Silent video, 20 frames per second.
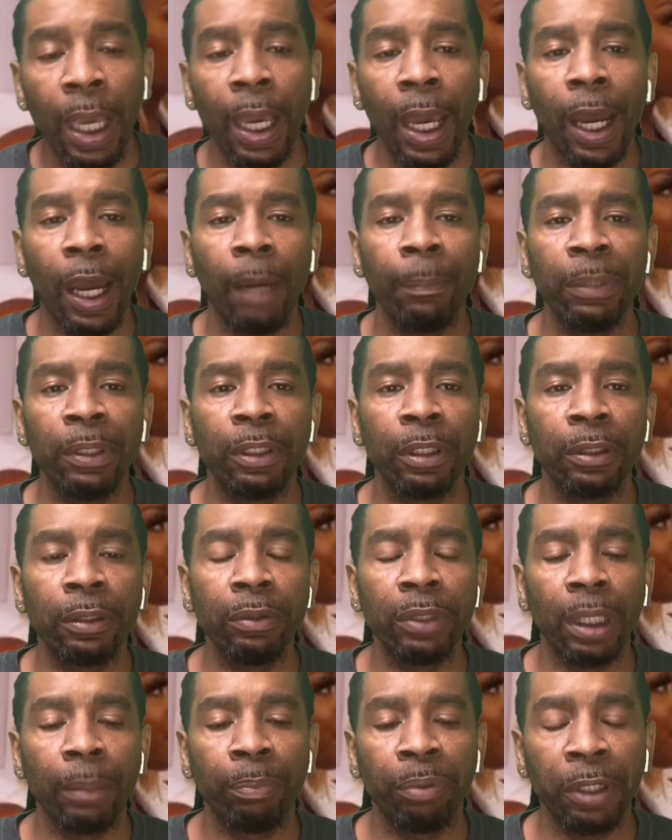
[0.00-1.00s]
I'll be the glue
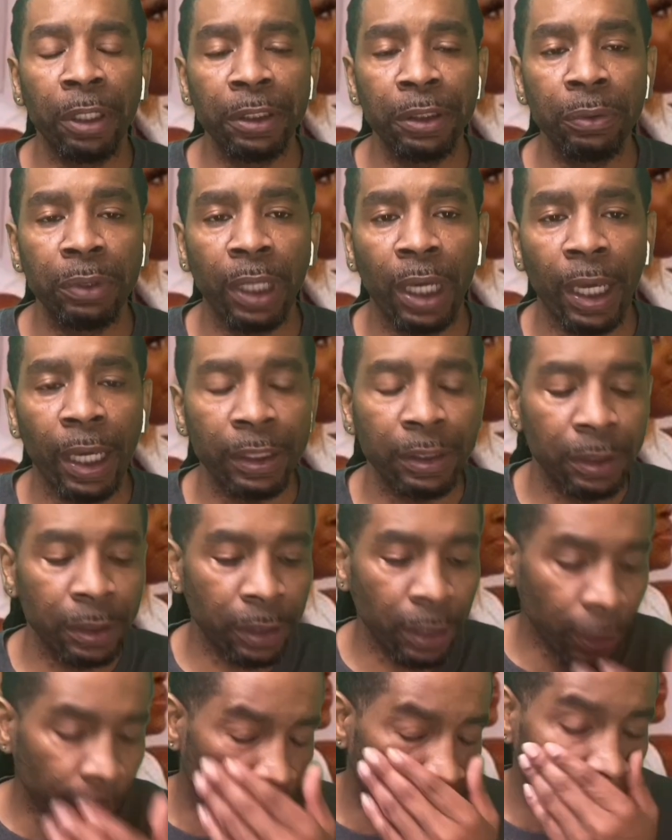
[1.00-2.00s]
that brings you guys
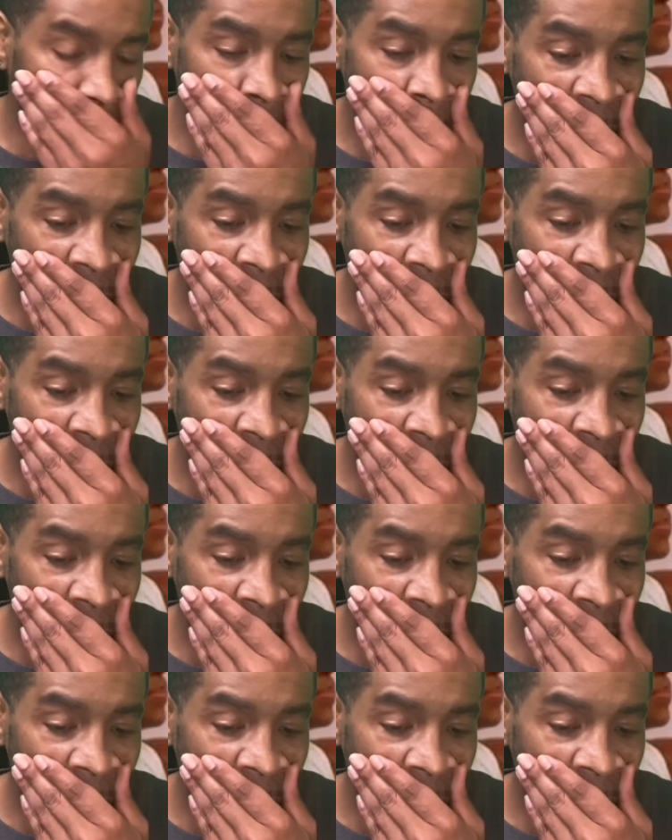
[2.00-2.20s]
together.